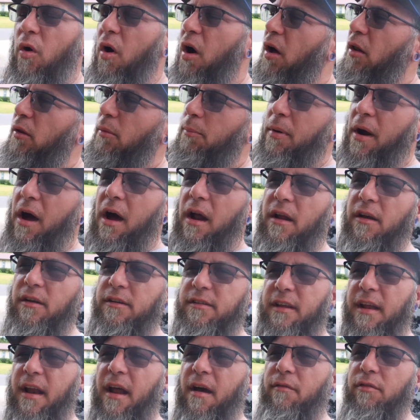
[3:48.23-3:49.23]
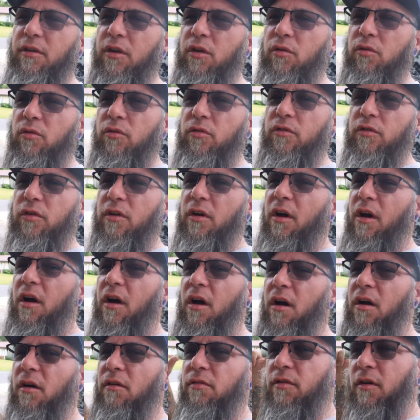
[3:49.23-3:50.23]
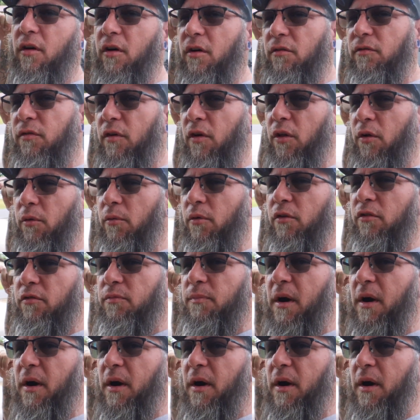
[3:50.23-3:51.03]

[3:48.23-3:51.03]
all the products that I've used for the roof